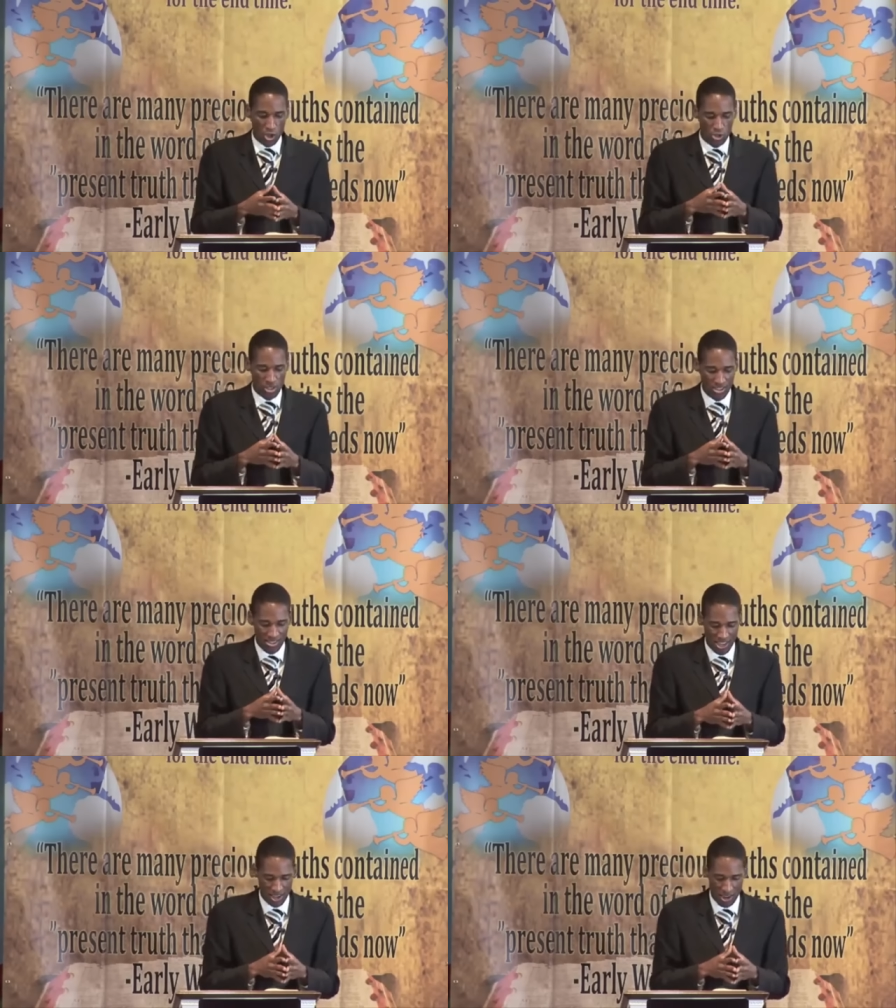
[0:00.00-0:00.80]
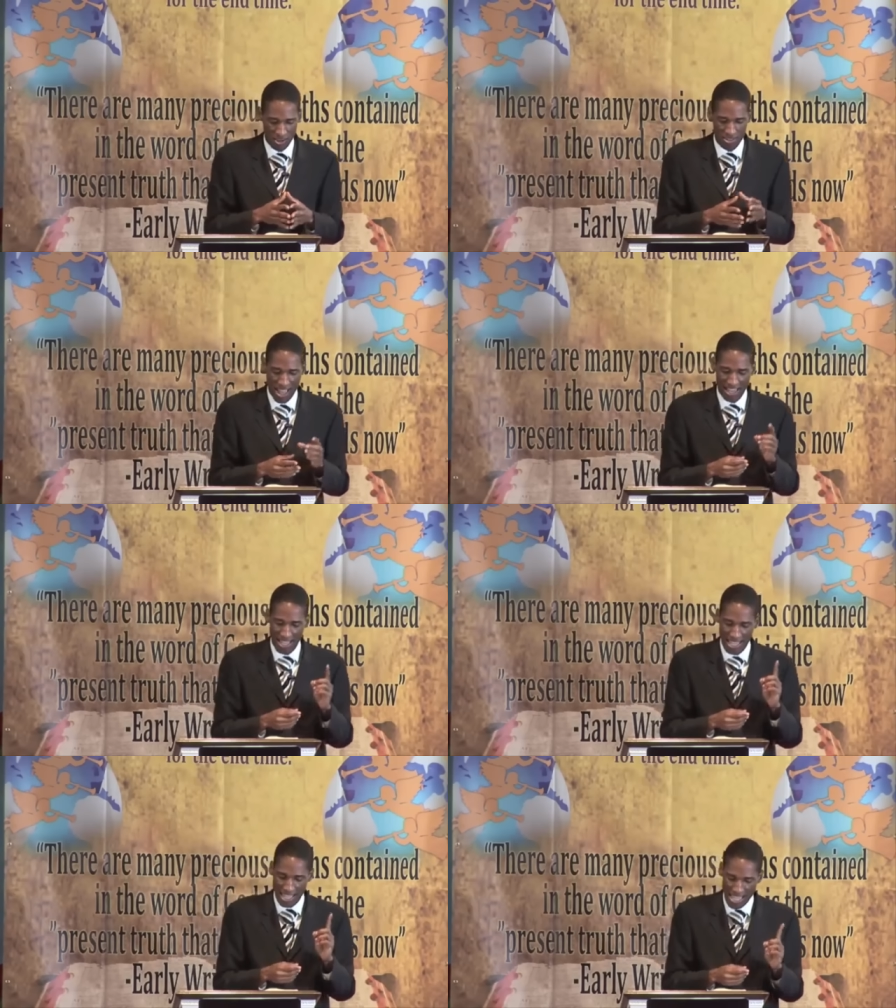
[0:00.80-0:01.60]
to the synagogues,
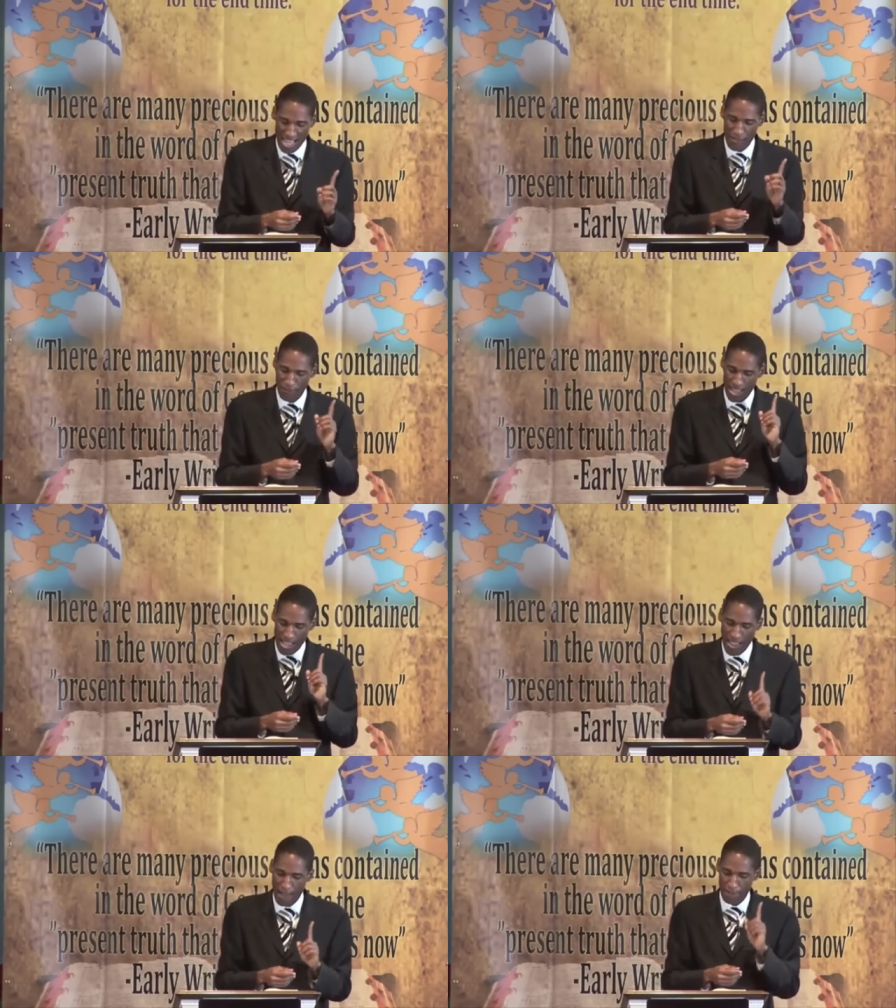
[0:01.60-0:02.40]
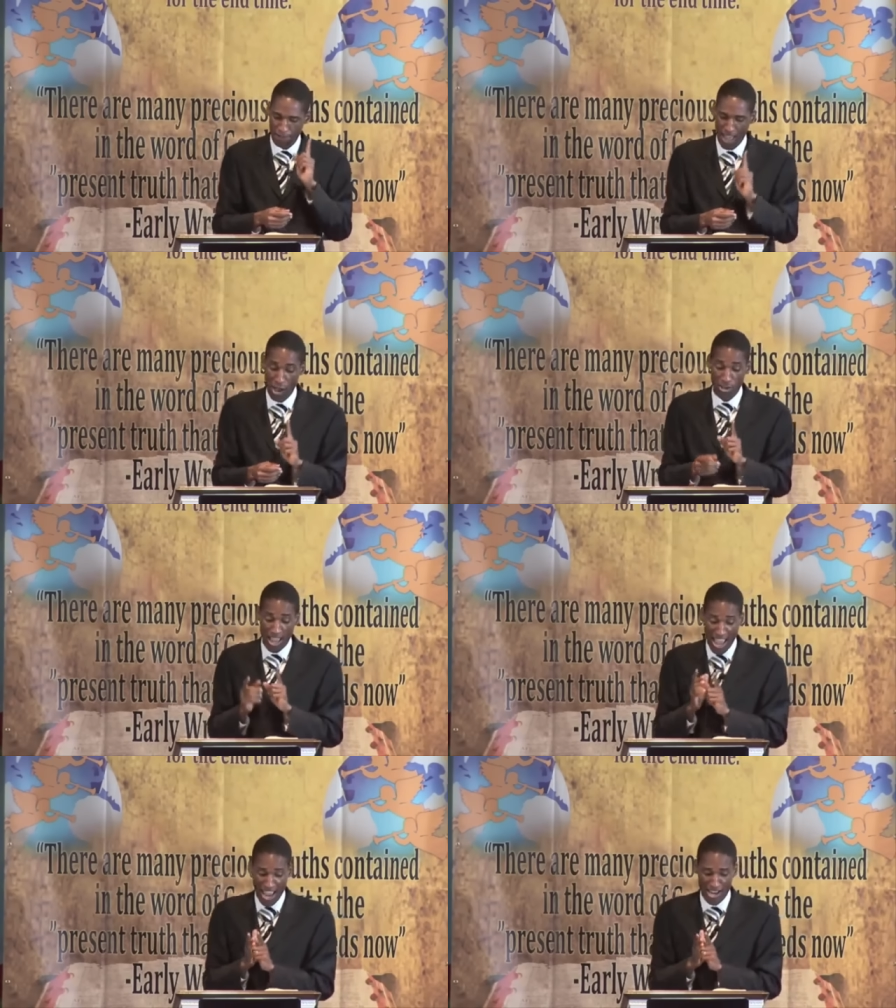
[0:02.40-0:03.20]
that if he found
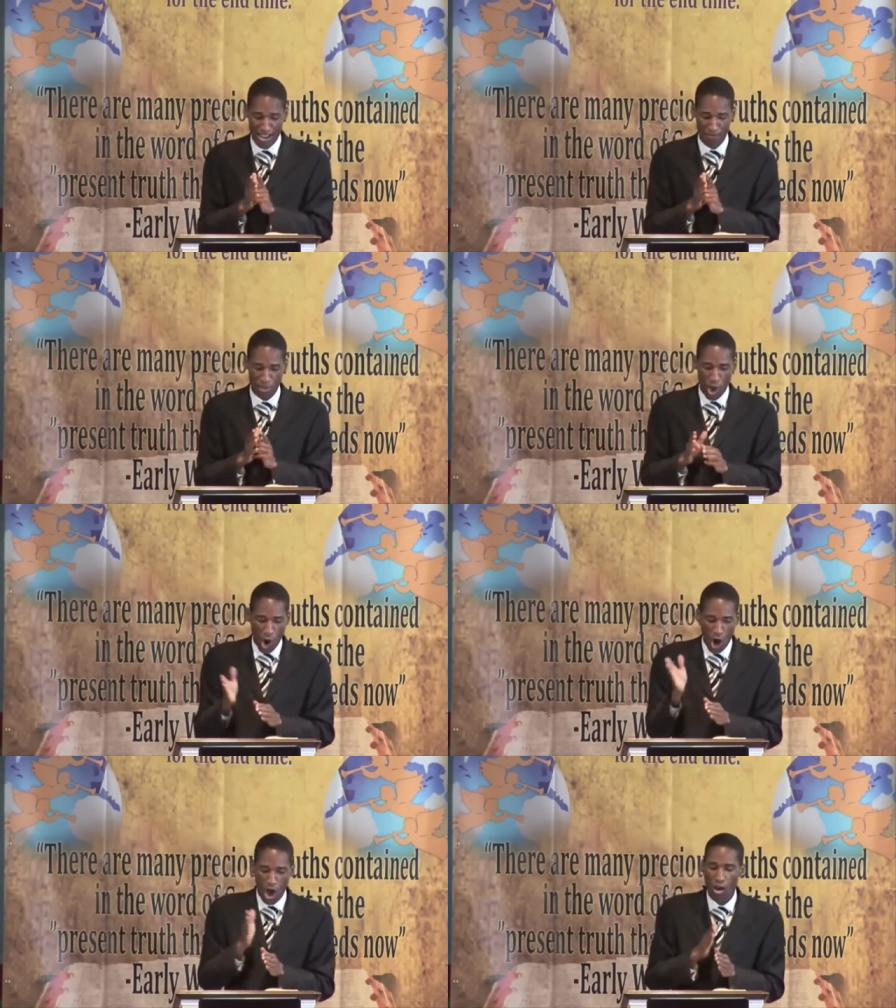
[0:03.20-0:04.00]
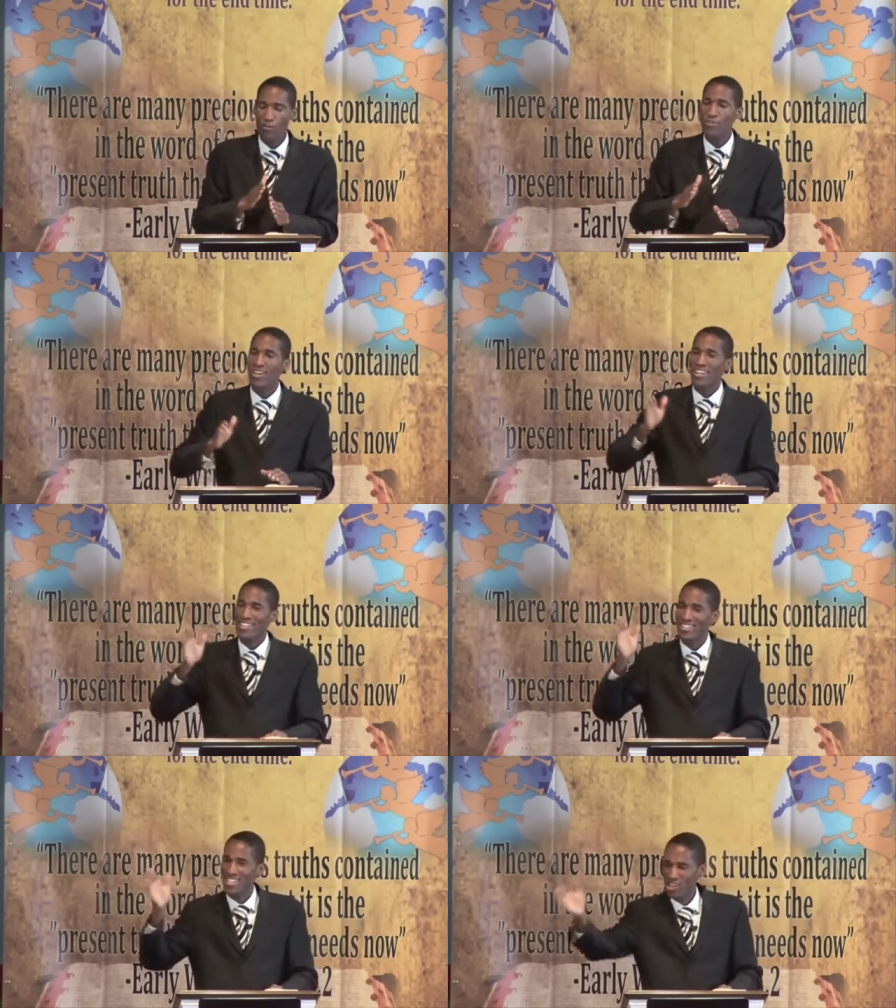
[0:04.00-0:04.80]
any of
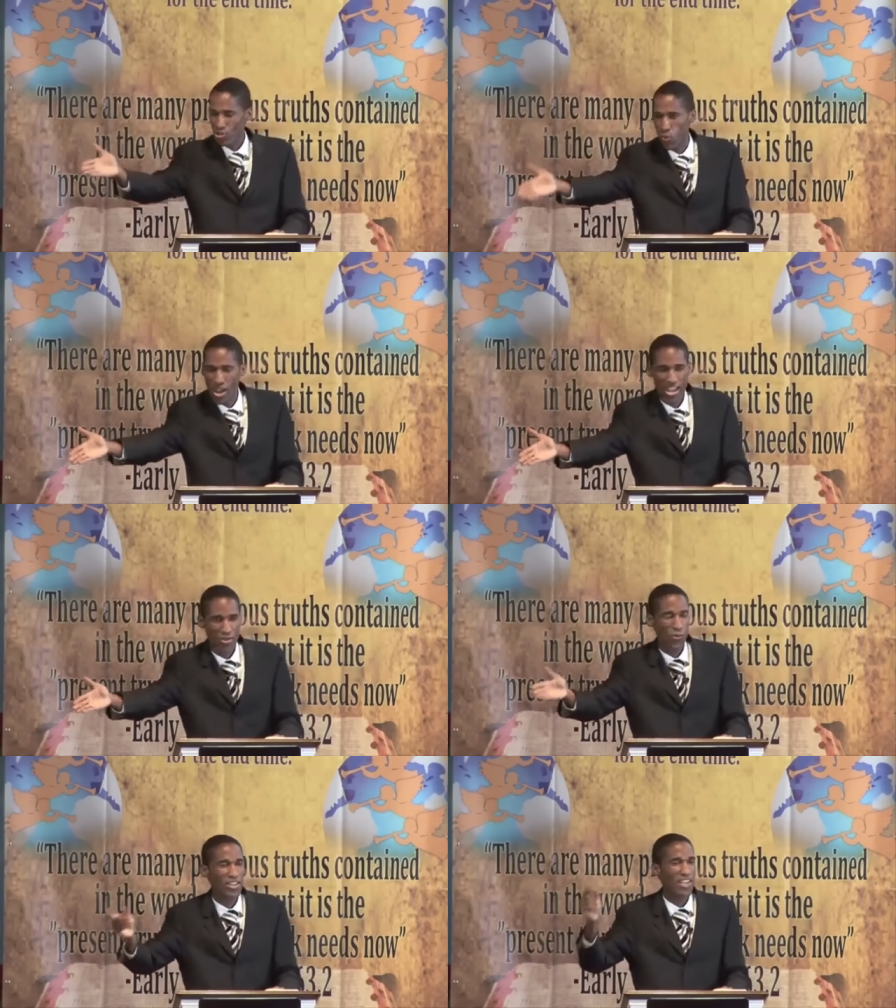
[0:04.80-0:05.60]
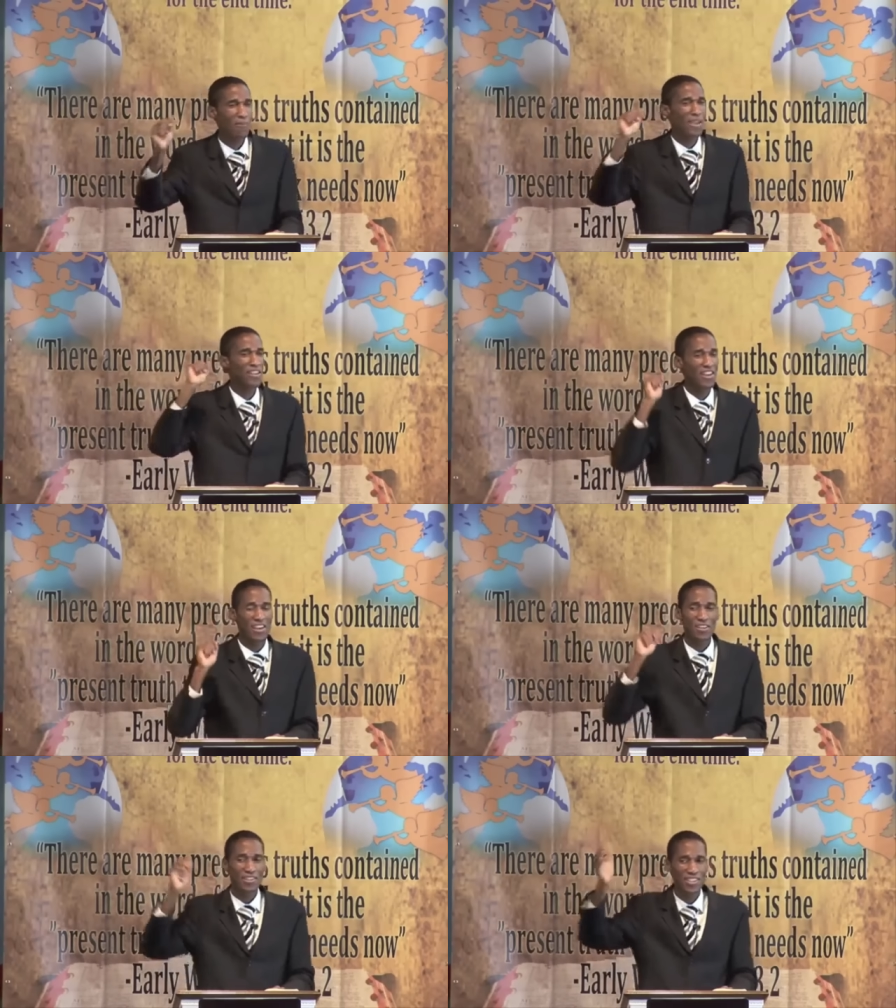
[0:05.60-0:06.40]
this way, what does that mean?
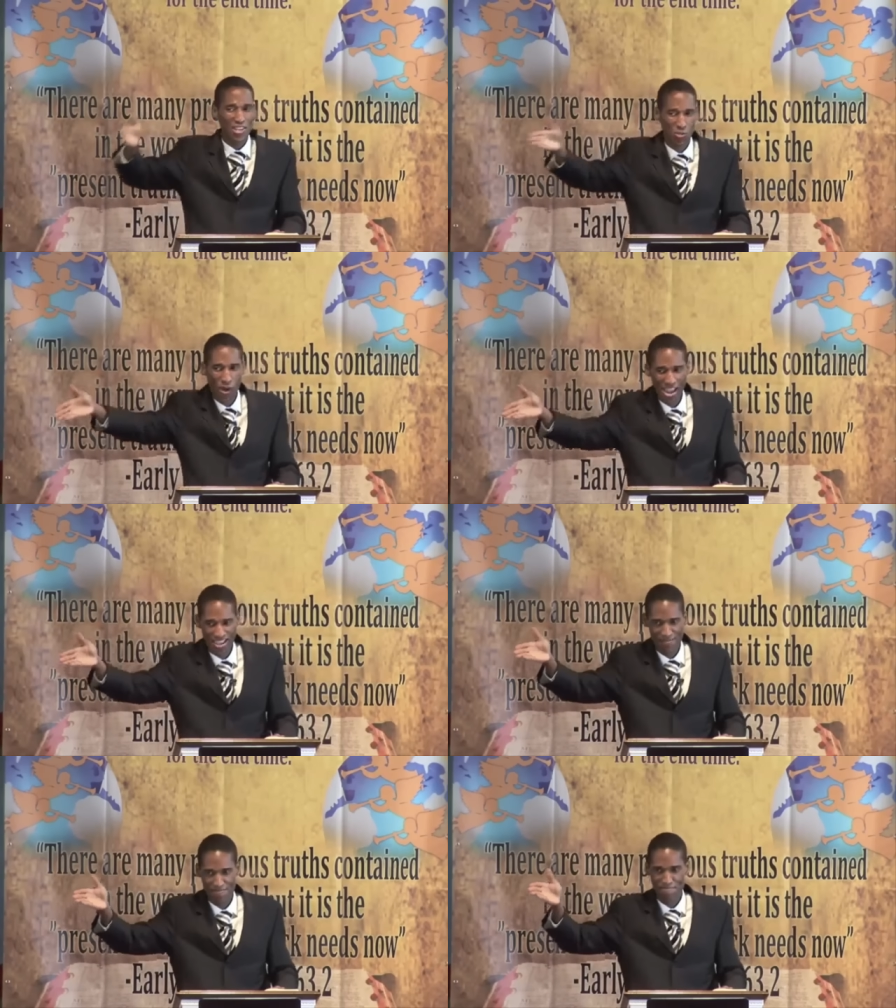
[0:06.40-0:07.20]
This way.